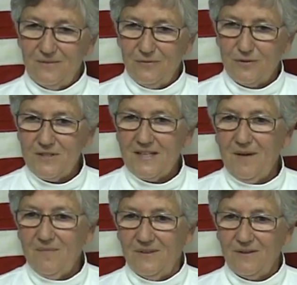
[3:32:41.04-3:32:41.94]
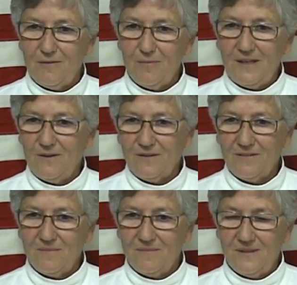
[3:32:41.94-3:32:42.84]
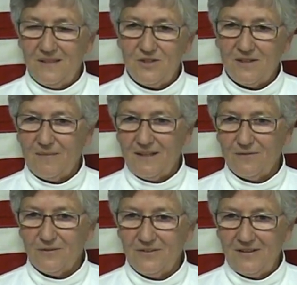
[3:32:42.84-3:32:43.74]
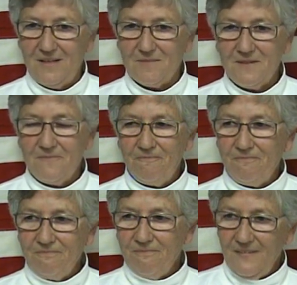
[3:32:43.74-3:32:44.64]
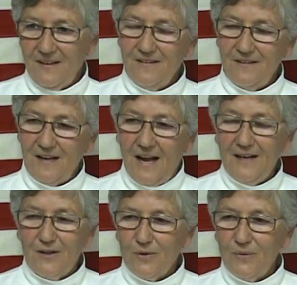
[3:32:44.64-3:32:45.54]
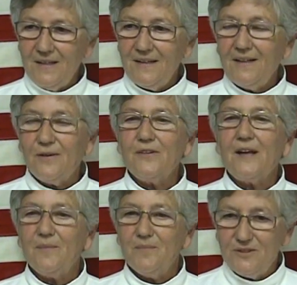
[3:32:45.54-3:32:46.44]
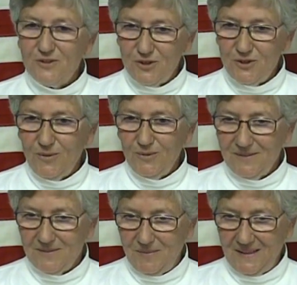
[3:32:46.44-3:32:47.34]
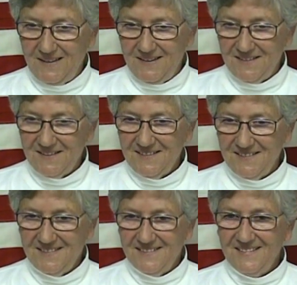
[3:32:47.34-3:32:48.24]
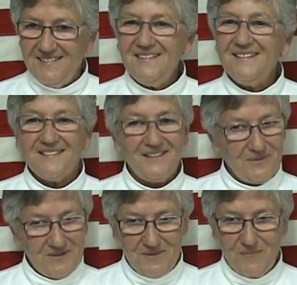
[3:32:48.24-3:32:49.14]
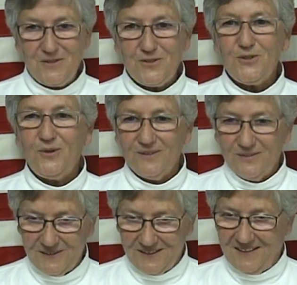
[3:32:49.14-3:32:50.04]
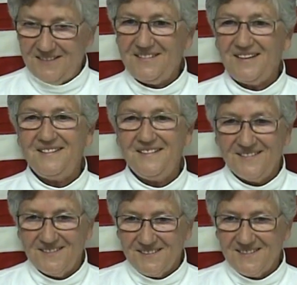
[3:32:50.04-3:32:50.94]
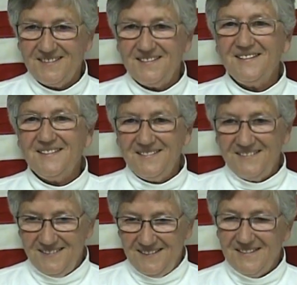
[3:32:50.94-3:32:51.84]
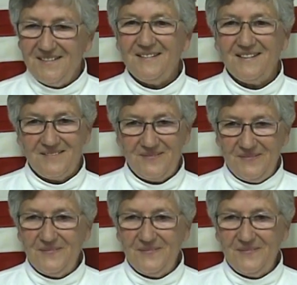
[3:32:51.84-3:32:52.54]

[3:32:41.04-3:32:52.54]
first name. You know everybody calls them each other by their first names, and they say hi Erwin, and he goes I'm Mr. Sholton please, and that was Mr. Sholton for the next ten years. The old school. Yeah, yeah.